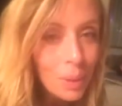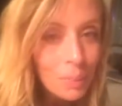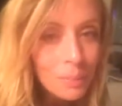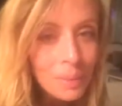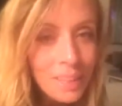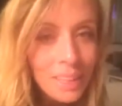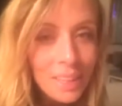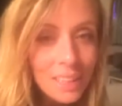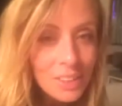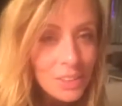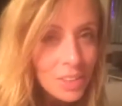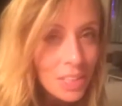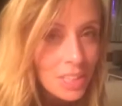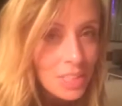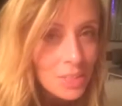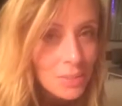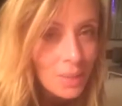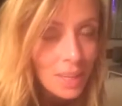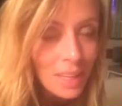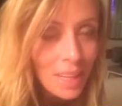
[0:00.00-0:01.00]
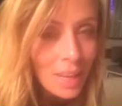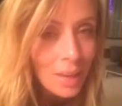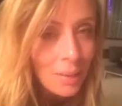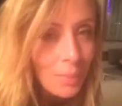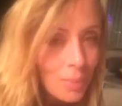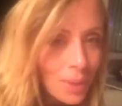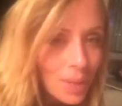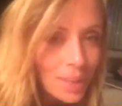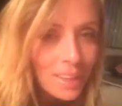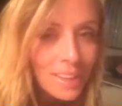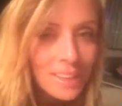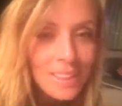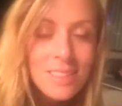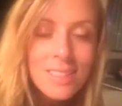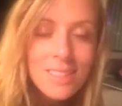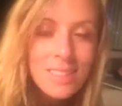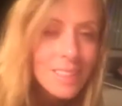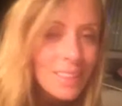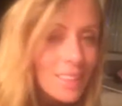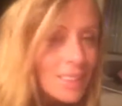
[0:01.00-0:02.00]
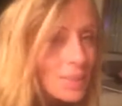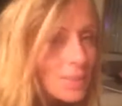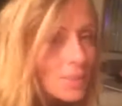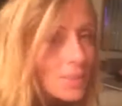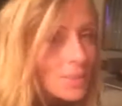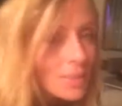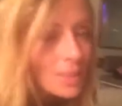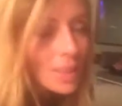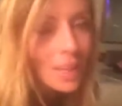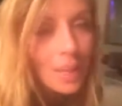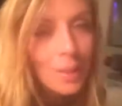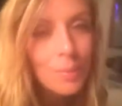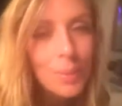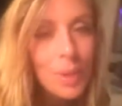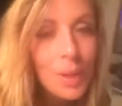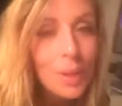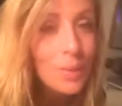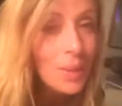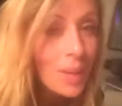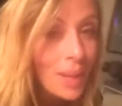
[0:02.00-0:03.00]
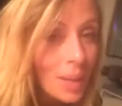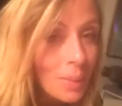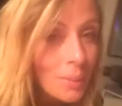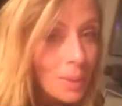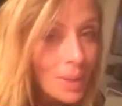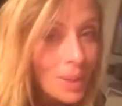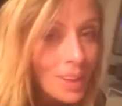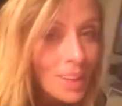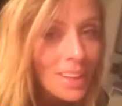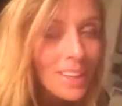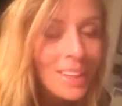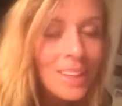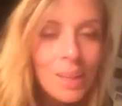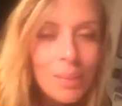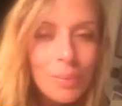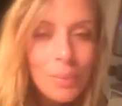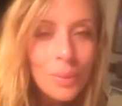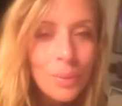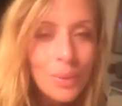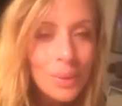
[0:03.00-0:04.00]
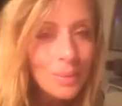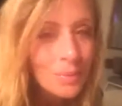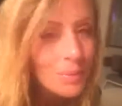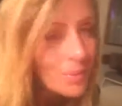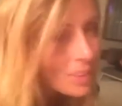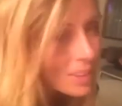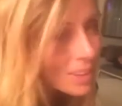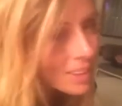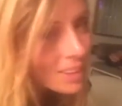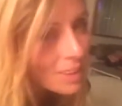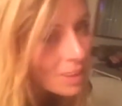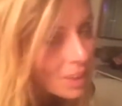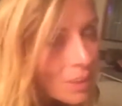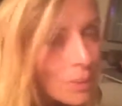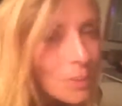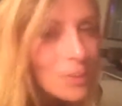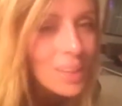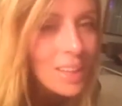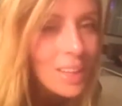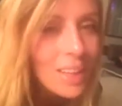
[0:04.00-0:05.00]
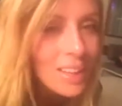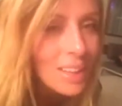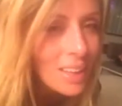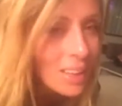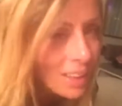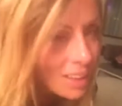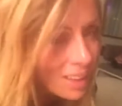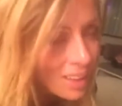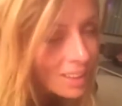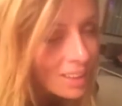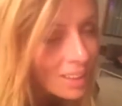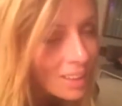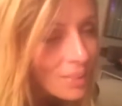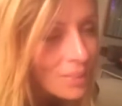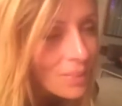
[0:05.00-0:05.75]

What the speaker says: probably need to change my name because I'm not running America anymore. Only in the